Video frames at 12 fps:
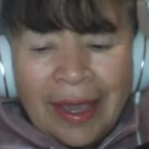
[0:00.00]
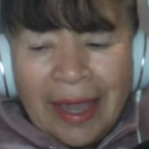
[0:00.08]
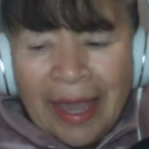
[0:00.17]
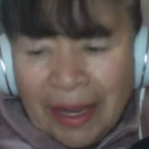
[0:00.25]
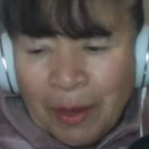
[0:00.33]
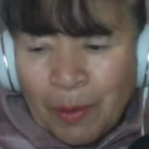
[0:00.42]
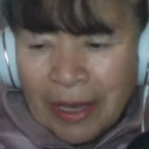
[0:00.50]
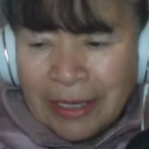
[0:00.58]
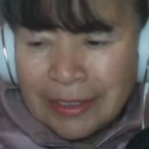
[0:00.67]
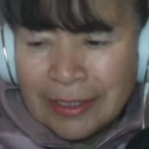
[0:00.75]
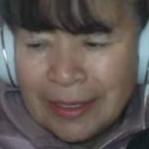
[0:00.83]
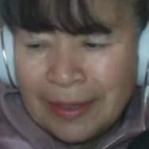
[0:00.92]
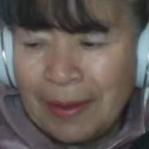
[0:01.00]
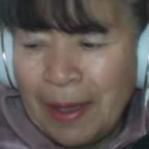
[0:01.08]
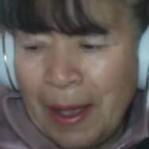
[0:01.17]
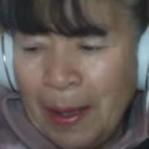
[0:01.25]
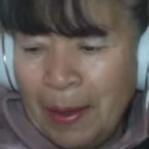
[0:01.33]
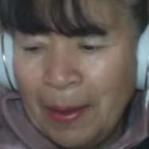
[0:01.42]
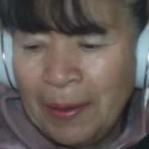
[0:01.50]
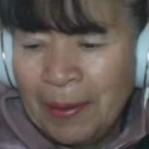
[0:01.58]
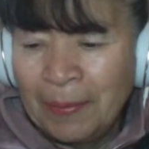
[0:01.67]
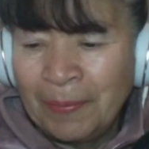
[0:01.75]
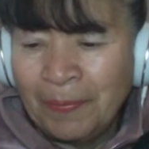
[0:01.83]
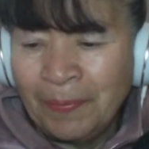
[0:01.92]
Anyways,
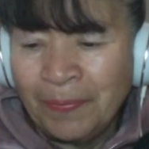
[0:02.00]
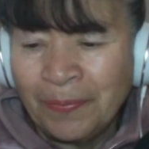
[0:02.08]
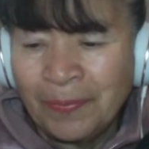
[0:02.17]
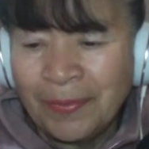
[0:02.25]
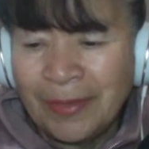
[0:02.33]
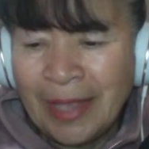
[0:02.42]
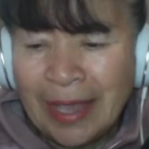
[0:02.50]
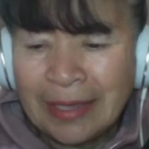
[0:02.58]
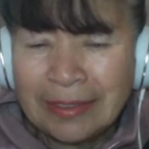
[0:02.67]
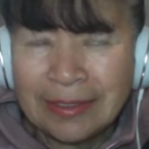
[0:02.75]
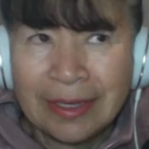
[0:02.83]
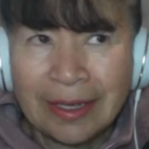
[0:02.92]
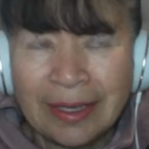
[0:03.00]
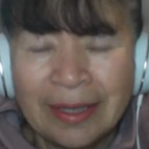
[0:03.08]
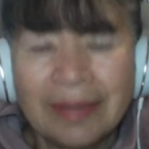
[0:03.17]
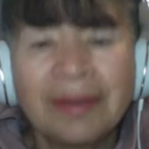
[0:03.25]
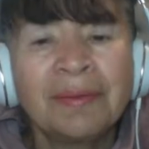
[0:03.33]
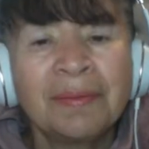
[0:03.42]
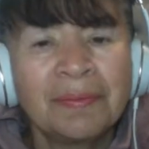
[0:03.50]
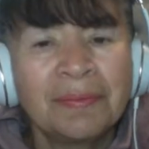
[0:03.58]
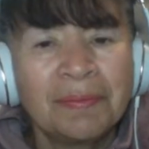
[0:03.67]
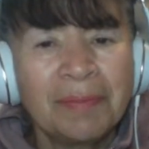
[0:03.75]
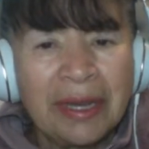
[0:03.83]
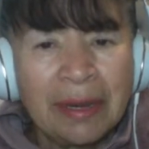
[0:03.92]
that's my
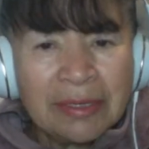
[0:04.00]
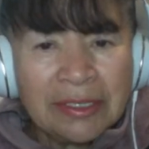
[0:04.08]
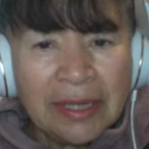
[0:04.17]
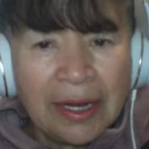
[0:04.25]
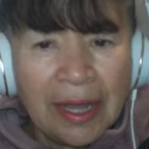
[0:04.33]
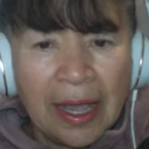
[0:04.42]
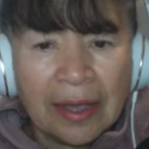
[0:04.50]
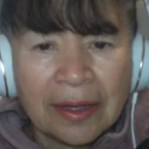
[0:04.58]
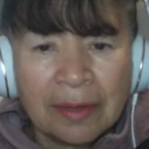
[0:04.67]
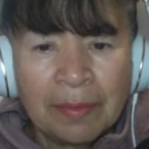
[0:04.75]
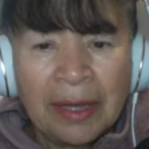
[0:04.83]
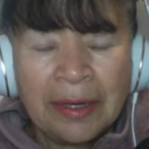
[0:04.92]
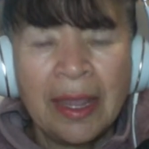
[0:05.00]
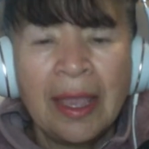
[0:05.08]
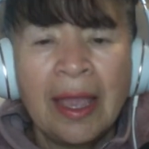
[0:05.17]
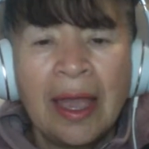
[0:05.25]
name is Lilia Ackerman.